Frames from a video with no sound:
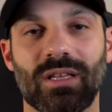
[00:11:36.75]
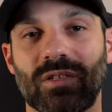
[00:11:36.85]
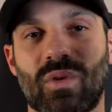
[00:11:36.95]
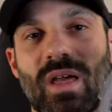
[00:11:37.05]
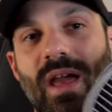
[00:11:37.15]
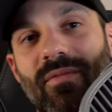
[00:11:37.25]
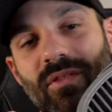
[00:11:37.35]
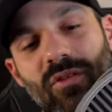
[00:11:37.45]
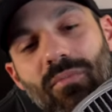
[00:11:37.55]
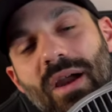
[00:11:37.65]
That's why I have a
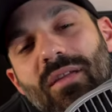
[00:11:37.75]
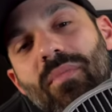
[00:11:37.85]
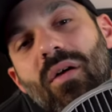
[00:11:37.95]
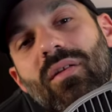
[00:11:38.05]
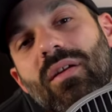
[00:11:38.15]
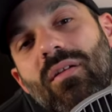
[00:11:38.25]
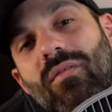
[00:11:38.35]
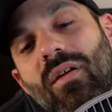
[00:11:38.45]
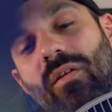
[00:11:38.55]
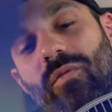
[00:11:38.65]
little mic mount
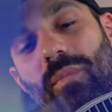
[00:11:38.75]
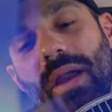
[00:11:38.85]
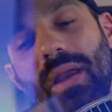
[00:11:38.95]
here for my